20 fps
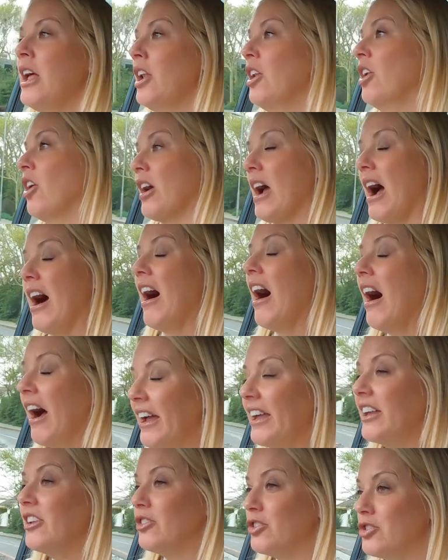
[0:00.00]
look,
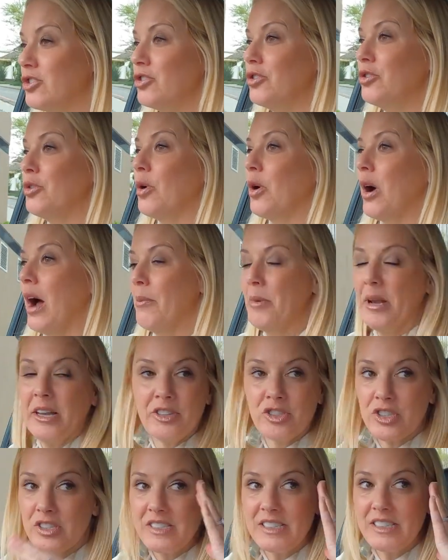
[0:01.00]

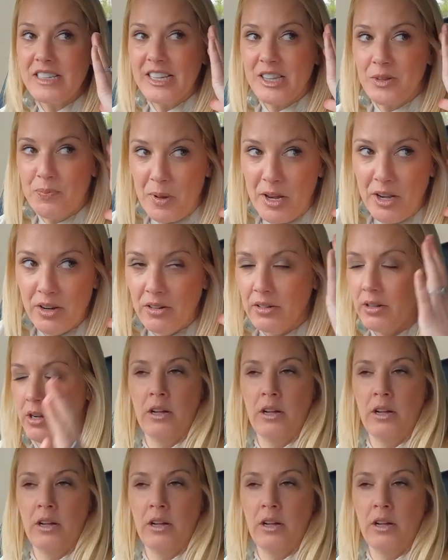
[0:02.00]
it's been,